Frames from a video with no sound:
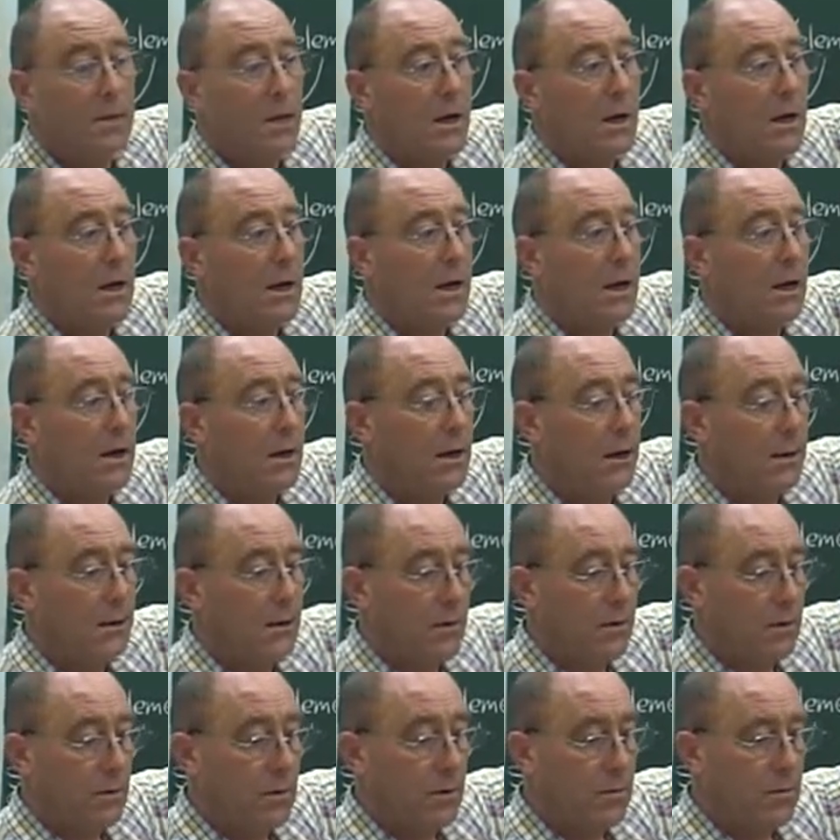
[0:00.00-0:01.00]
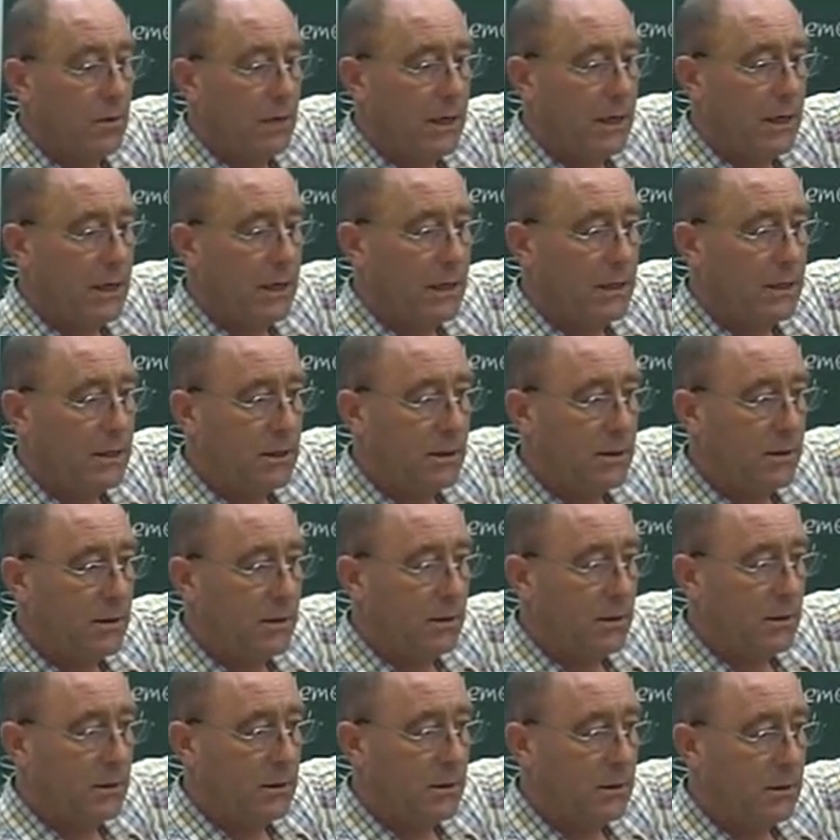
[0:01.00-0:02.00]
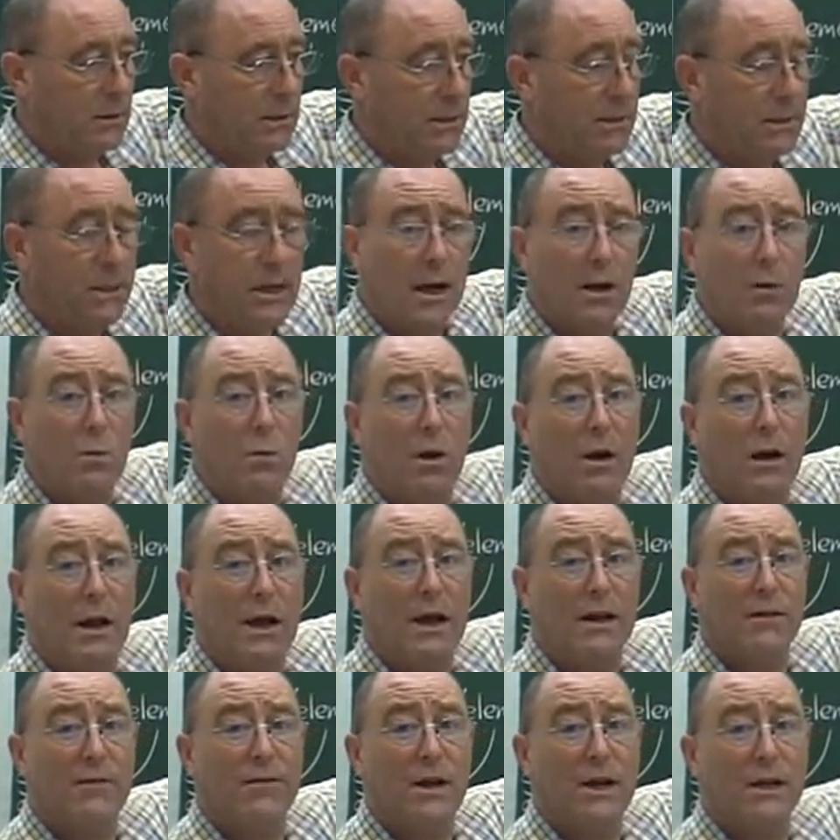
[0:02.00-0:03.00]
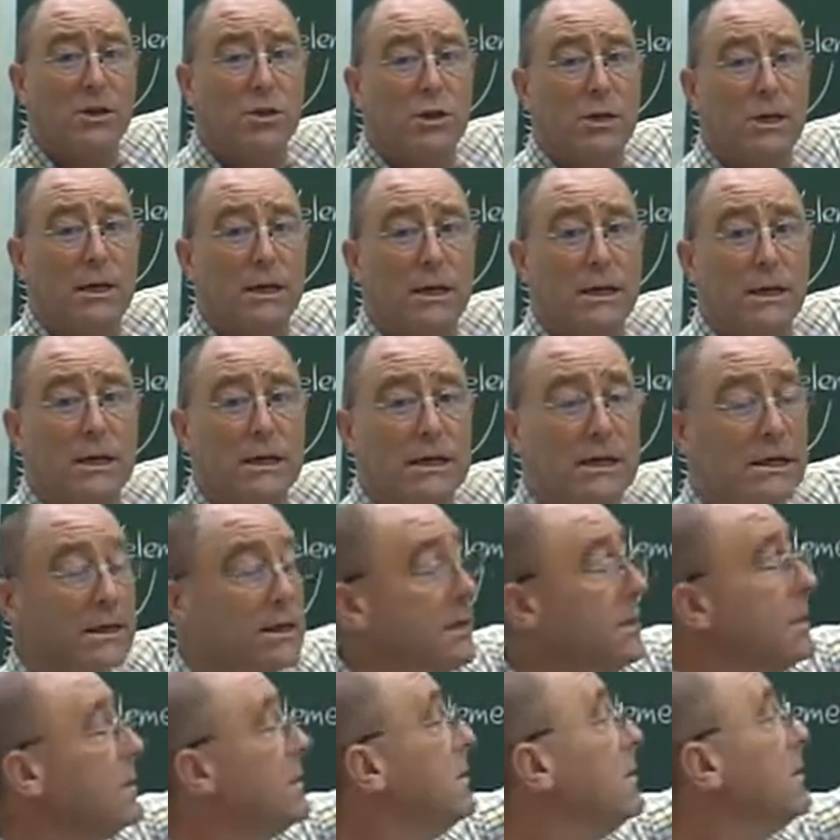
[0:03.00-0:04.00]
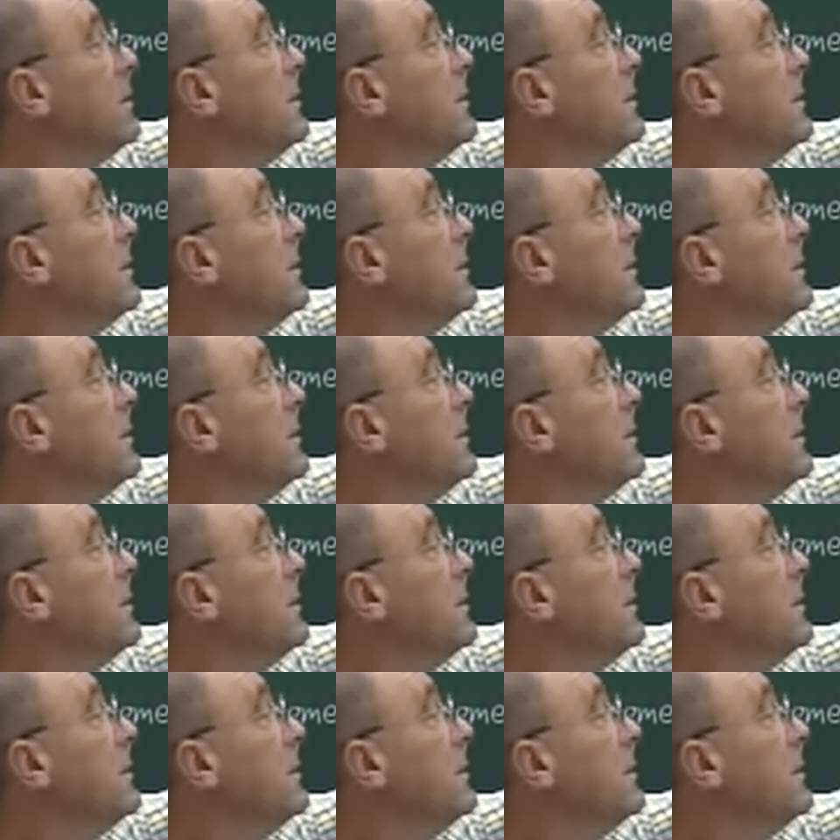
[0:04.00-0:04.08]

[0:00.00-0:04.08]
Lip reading: I really need to decide what life actually is.